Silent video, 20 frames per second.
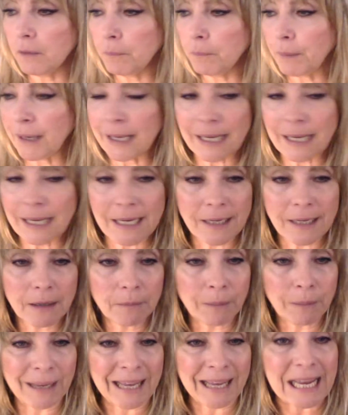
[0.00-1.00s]
by ha-
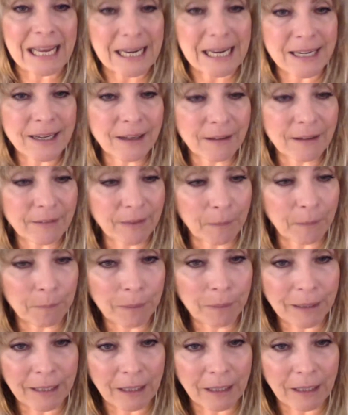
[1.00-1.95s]
by hating somebody